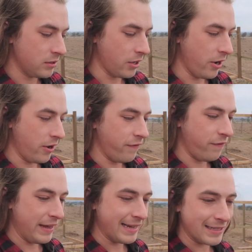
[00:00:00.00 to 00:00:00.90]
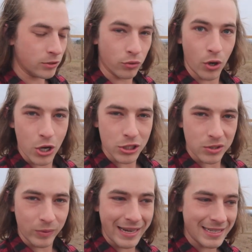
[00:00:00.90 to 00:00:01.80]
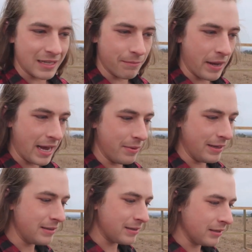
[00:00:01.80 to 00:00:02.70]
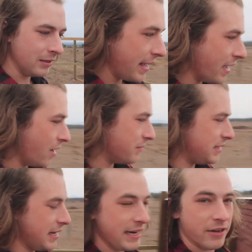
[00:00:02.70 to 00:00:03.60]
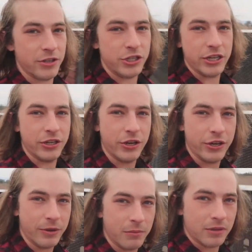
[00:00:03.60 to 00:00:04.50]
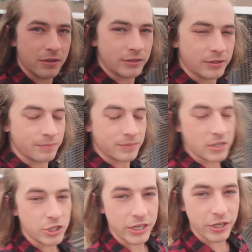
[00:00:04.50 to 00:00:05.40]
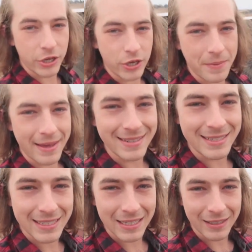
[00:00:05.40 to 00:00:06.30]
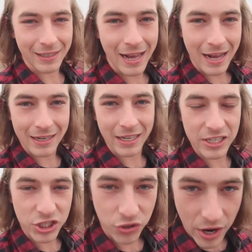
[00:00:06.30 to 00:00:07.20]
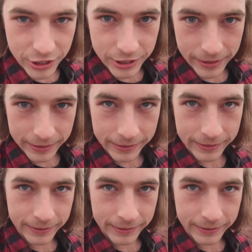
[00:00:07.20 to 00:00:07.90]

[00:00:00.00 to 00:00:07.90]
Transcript: So fingers crossed we get some babies. Yeah, I'm just down here at the chicken coop. Chicken coop is still under construction.